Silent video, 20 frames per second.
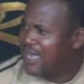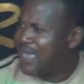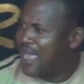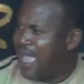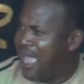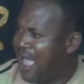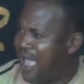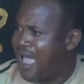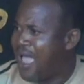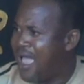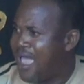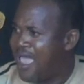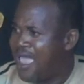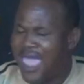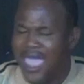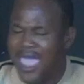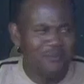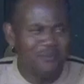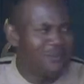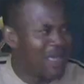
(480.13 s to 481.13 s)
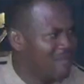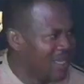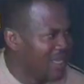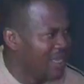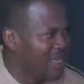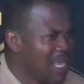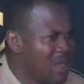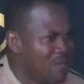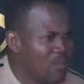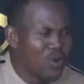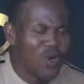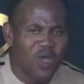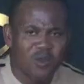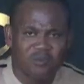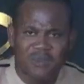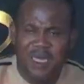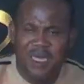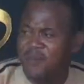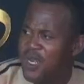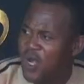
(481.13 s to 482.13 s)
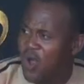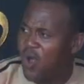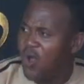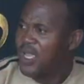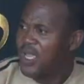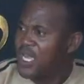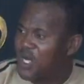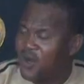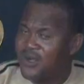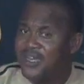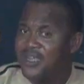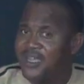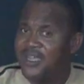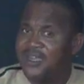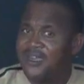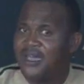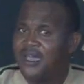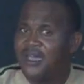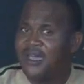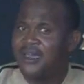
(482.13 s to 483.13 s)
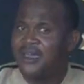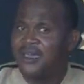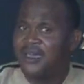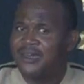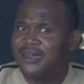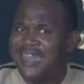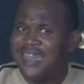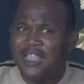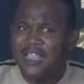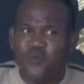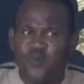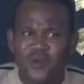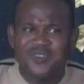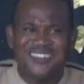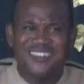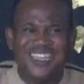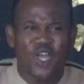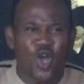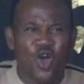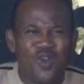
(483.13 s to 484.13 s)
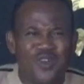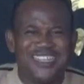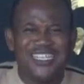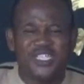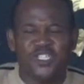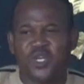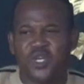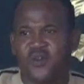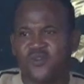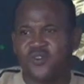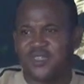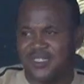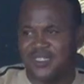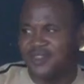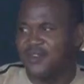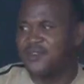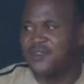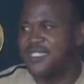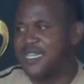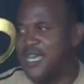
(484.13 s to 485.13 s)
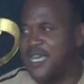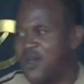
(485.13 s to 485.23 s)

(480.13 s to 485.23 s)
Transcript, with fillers: Ah, Egbami, Ibonong Bemi Law. You know, that was the condition of Joseph. Now sit down,